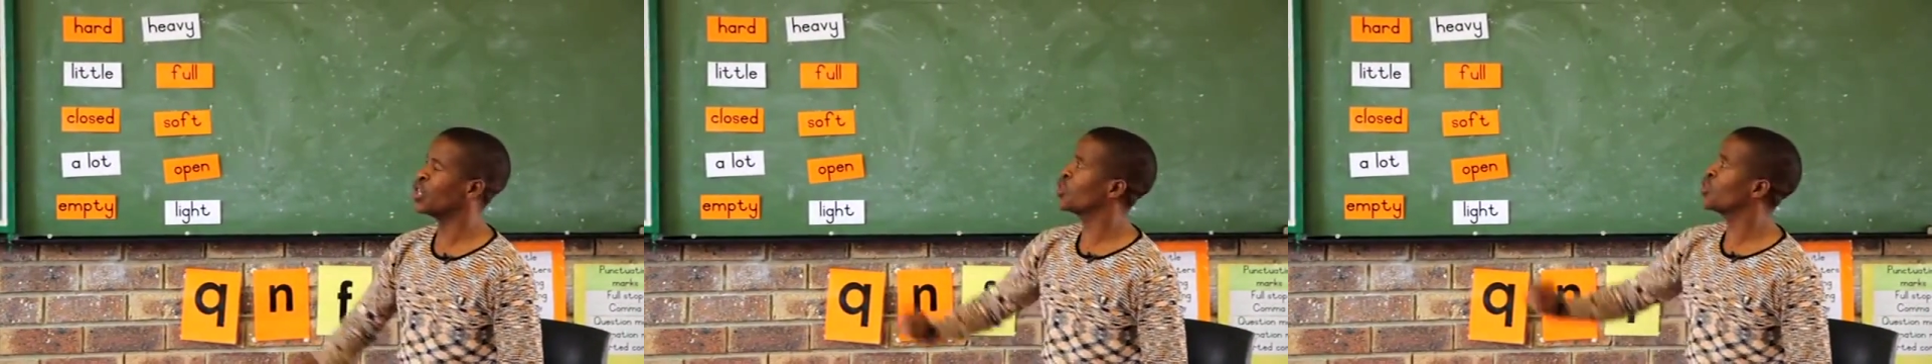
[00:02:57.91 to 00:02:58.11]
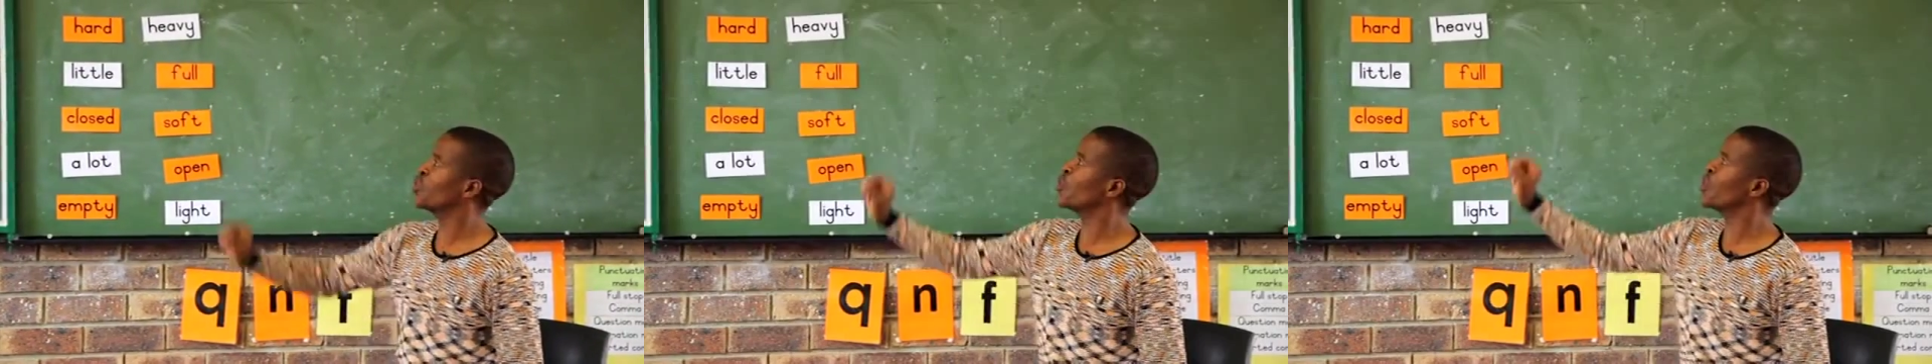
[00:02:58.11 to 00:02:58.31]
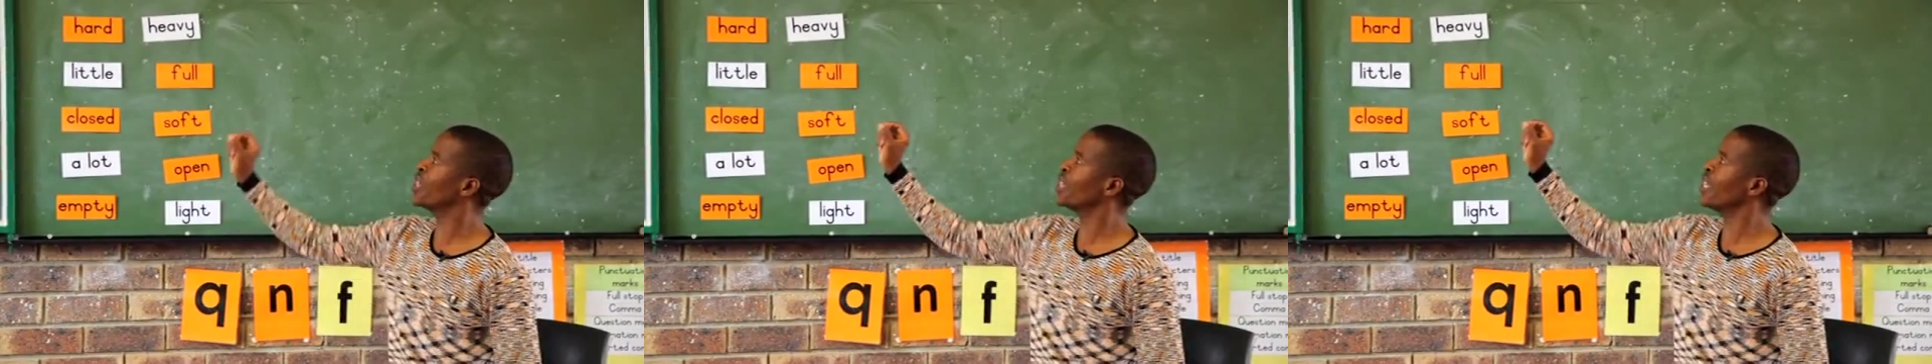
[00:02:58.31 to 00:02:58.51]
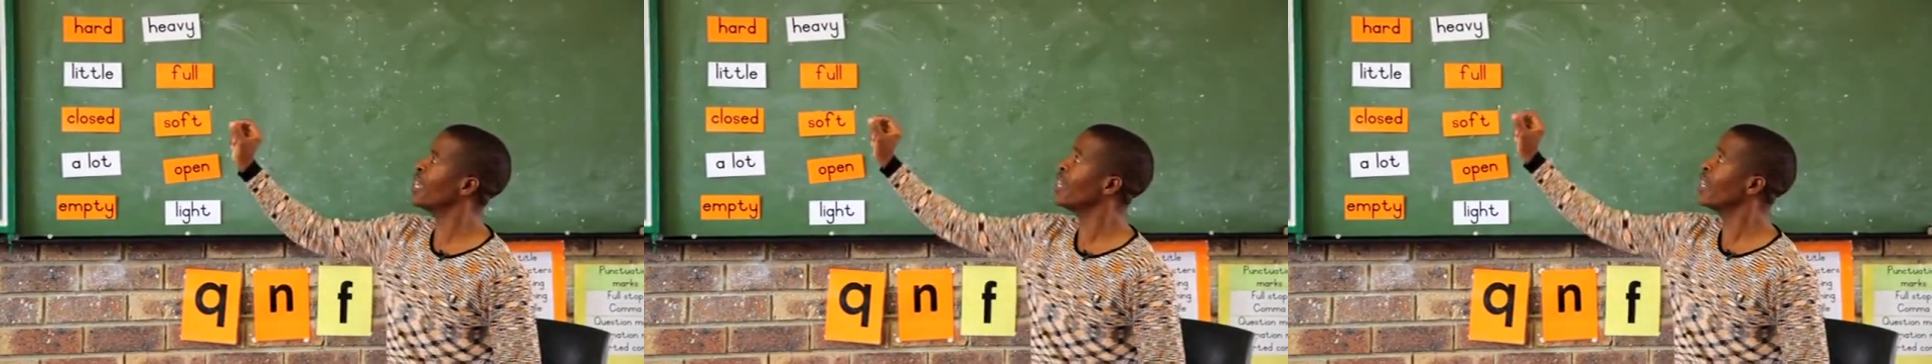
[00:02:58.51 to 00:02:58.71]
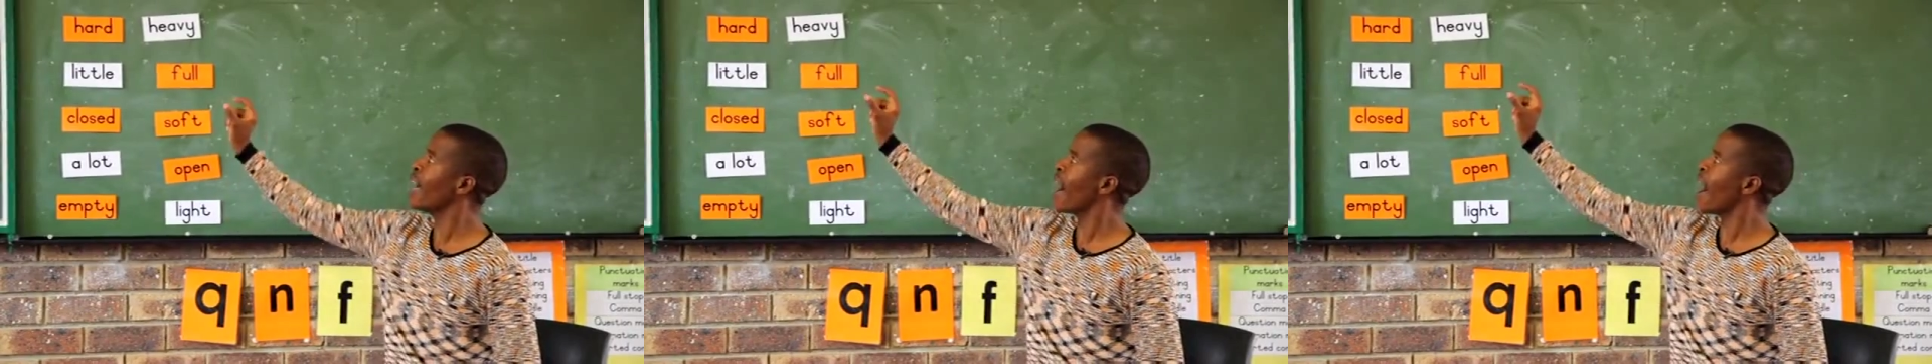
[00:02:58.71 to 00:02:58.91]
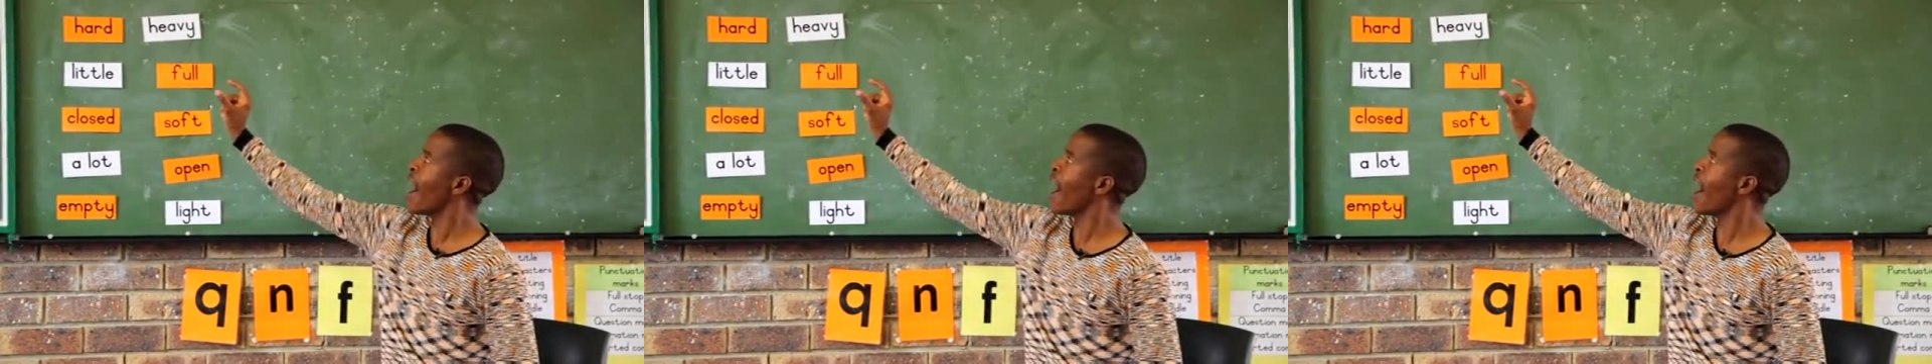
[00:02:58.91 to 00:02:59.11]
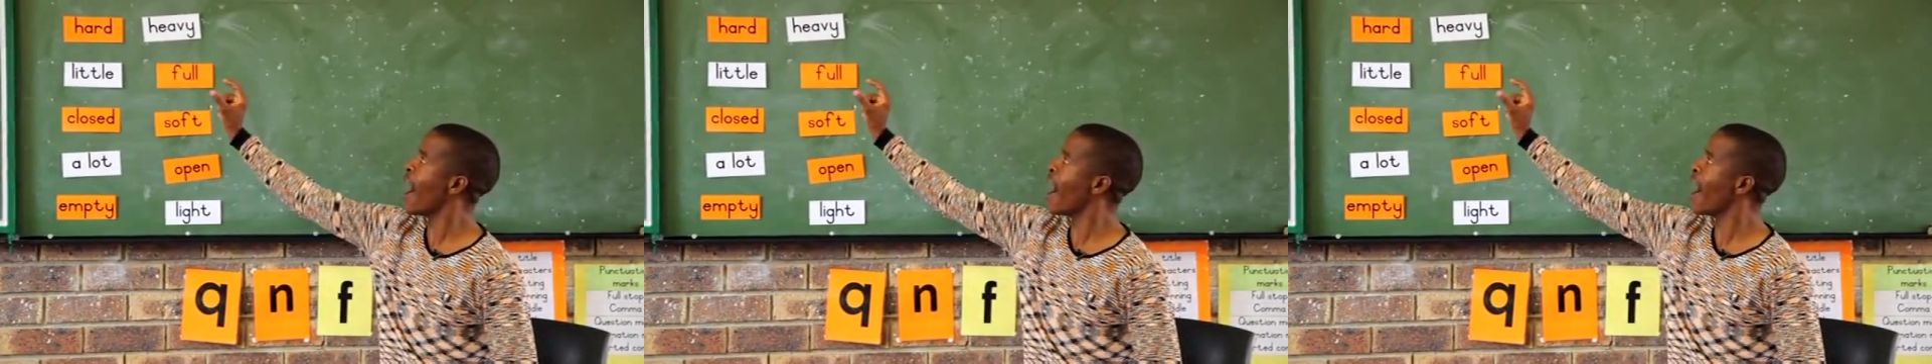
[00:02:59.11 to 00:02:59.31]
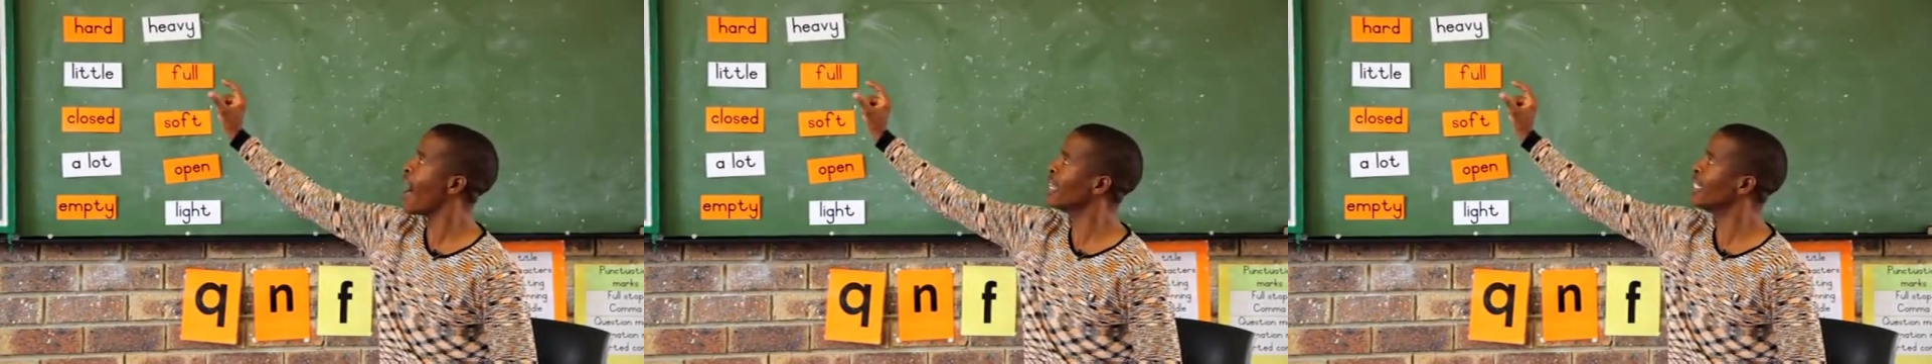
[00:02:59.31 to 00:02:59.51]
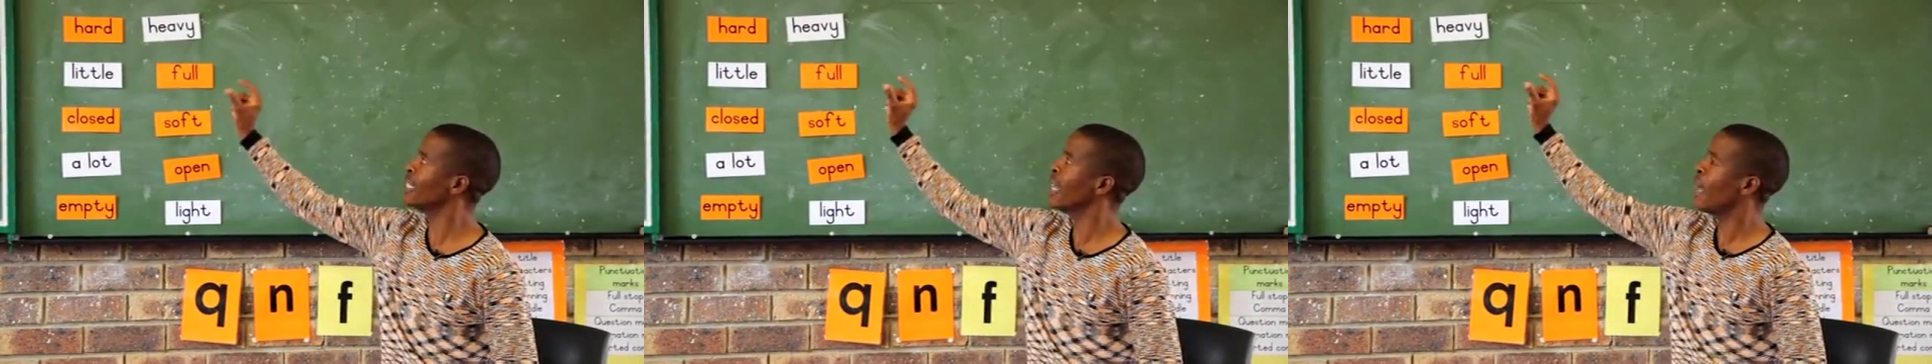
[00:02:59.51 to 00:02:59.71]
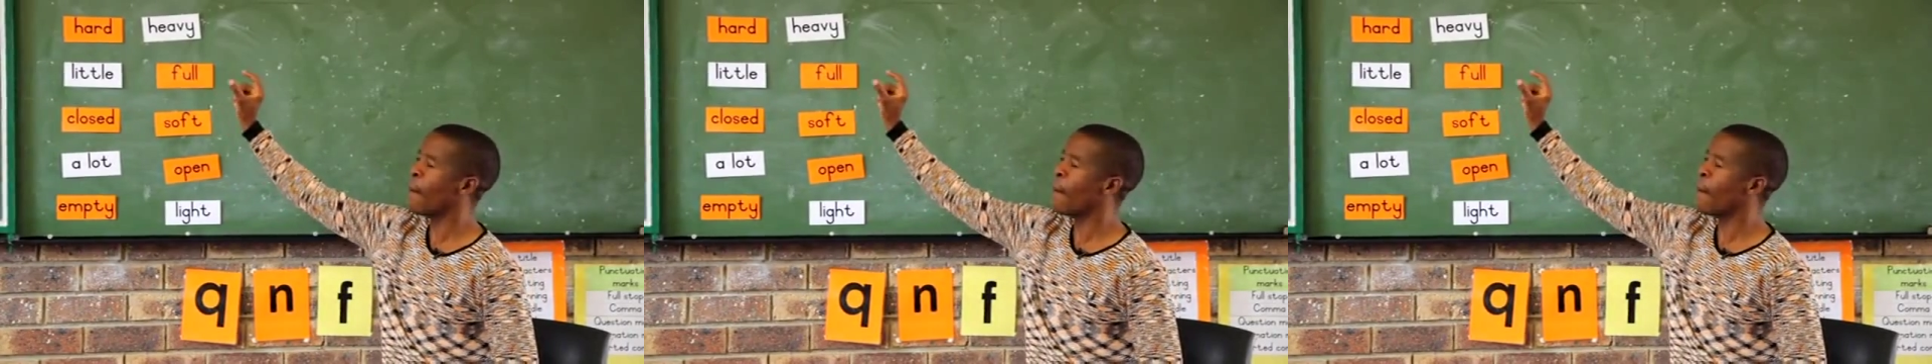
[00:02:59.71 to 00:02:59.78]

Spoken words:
Do you think hard